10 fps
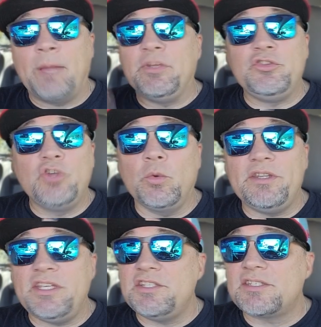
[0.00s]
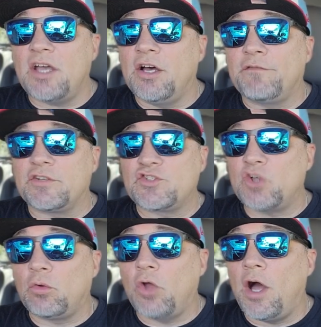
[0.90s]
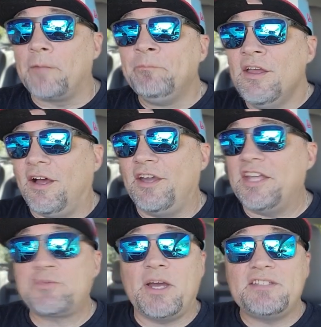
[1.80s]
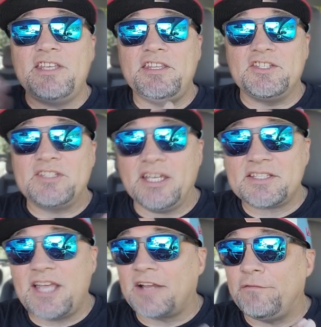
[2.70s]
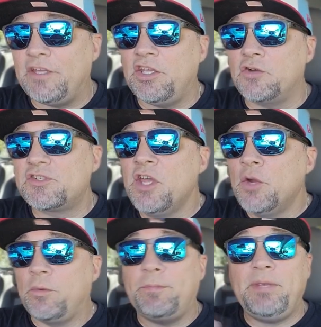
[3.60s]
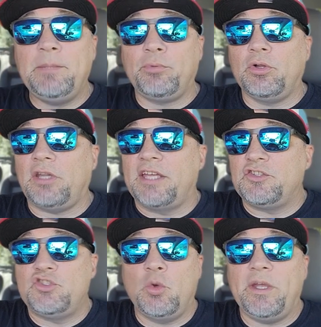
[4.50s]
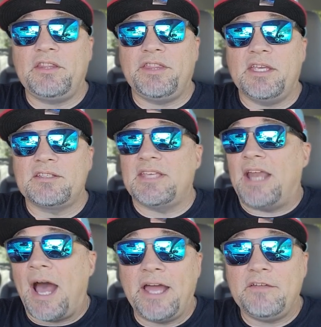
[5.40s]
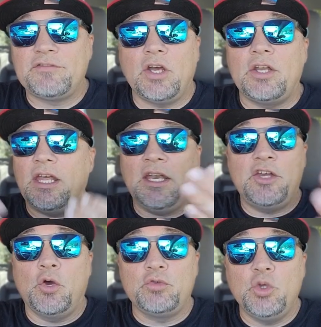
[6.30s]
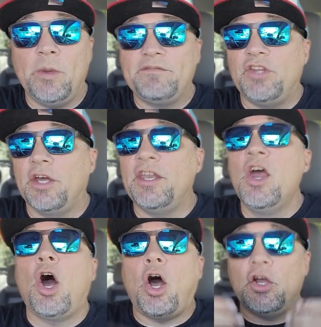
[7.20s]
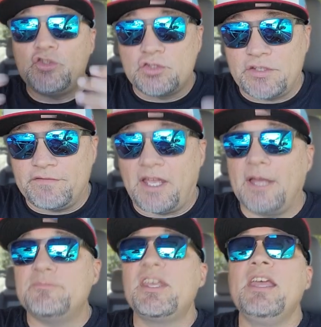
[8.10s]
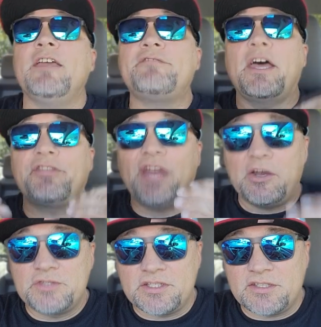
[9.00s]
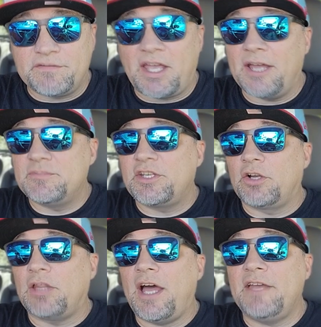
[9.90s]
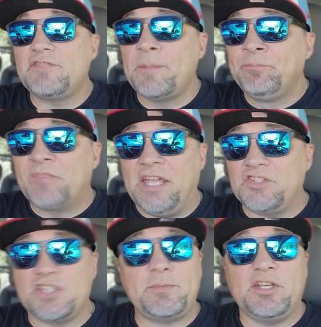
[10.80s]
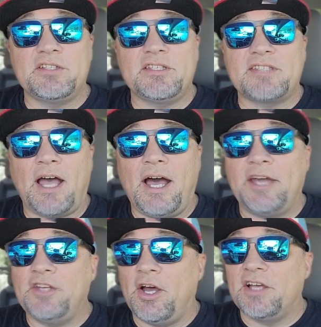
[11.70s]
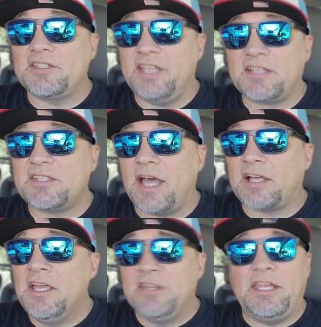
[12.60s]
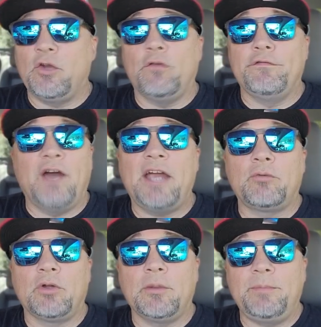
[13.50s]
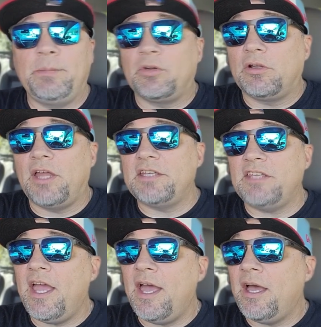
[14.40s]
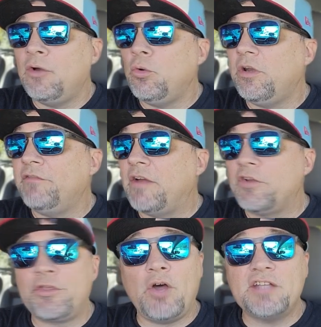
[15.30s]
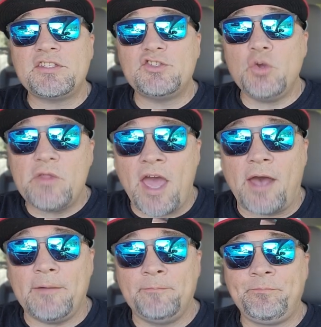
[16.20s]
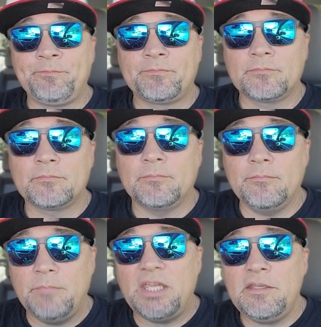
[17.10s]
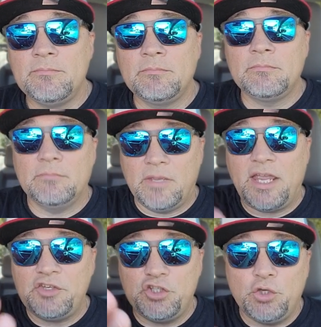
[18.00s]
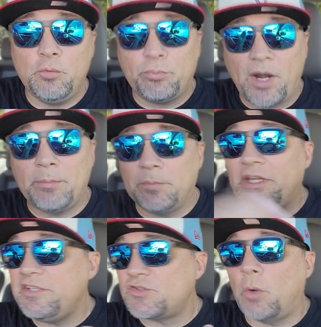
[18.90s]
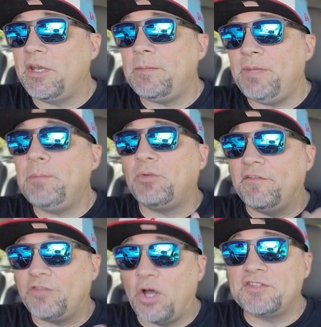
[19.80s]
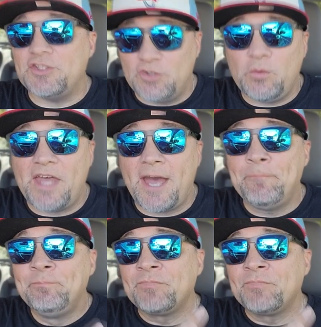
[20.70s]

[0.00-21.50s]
I've been doing these for so long. That's why I see these TikTok videos with people like doing things that I have done, and I know you have done hundreds of times, if not thousands of times in our lives. And just because it's on TikTok, they go viral, and people are like, yeah, who would have ever thought to do that? Me. And you probably, so many people have thought to do that